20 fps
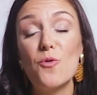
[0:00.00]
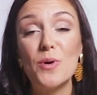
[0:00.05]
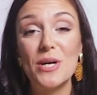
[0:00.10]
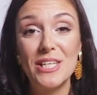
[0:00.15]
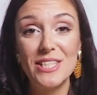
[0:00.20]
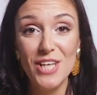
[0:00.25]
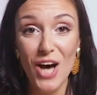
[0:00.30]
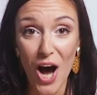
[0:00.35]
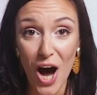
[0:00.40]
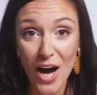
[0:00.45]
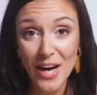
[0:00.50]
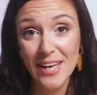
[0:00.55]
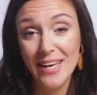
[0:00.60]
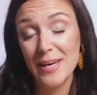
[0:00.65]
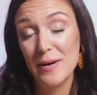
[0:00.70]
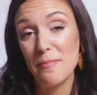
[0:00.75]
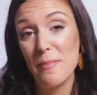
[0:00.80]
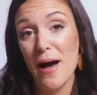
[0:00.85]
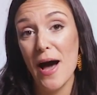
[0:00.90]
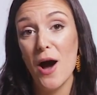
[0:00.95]
we're
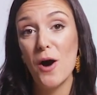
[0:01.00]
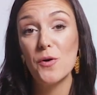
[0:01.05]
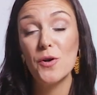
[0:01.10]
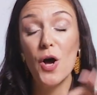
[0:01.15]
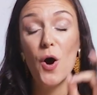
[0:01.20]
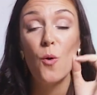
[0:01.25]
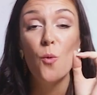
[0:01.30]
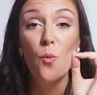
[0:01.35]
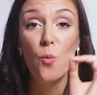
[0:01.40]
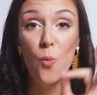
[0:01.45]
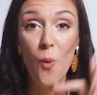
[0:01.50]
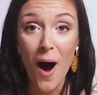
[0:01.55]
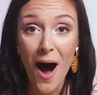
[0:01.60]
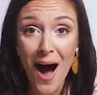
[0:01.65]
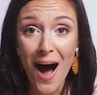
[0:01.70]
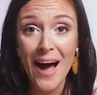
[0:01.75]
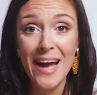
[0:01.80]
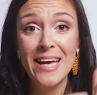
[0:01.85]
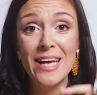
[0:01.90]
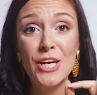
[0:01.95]
talking about
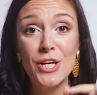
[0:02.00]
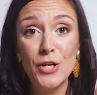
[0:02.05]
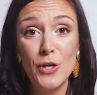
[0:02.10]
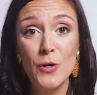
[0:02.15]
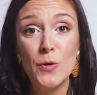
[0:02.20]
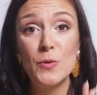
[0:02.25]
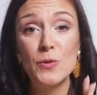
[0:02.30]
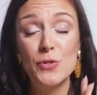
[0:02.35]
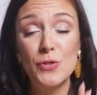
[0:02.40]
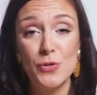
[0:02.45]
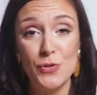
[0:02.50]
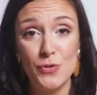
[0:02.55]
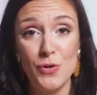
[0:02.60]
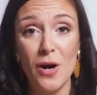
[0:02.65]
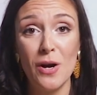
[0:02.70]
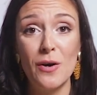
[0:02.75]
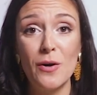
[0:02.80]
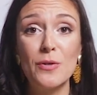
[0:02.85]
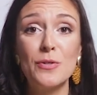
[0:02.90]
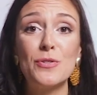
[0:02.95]
why you
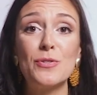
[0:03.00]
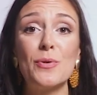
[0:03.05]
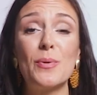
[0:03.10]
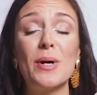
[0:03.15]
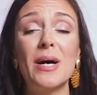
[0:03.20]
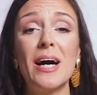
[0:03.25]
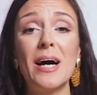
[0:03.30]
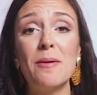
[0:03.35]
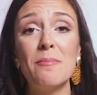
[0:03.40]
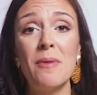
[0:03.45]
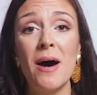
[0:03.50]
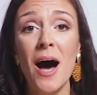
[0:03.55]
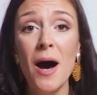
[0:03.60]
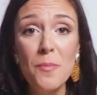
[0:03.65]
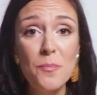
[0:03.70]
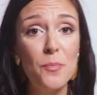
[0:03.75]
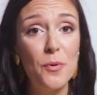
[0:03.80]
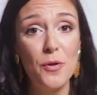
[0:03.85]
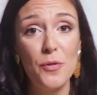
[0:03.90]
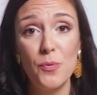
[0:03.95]
struggle to come
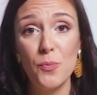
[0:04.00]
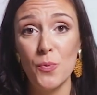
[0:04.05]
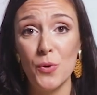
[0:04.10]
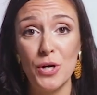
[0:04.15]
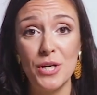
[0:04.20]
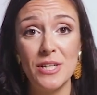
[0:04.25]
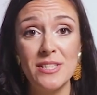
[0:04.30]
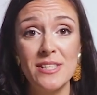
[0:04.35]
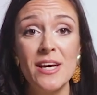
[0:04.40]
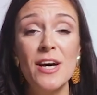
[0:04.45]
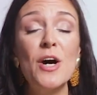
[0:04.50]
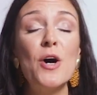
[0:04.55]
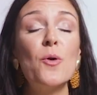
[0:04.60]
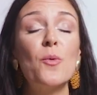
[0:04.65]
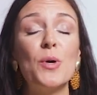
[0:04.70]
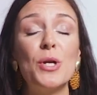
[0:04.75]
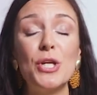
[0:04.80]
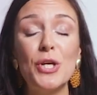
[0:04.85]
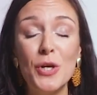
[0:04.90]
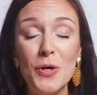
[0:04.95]
up with words
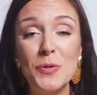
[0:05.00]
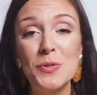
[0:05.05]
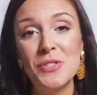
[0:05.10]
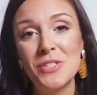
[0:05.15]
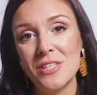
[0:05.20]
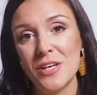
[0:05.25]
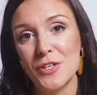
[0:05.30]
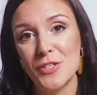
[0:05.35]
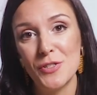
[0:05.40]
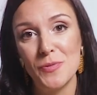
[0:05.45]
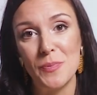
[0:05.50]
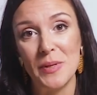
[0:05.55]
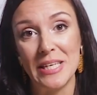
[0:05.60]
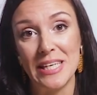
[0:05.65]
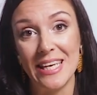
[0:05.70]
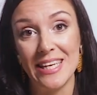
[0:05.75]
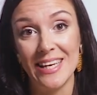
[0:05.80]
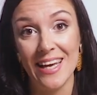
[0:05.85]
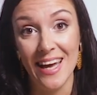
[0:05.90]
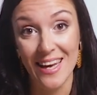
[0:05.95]
when you start
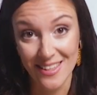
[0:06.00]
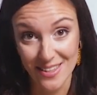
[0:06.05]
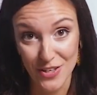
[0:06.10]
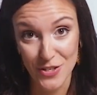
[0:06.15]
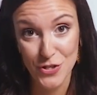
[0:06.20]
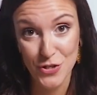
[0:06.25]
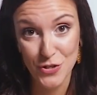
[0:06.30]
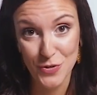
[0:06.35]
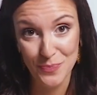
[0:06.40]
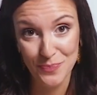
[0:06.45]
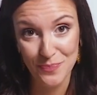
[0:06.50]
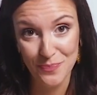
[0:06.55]
speaking English.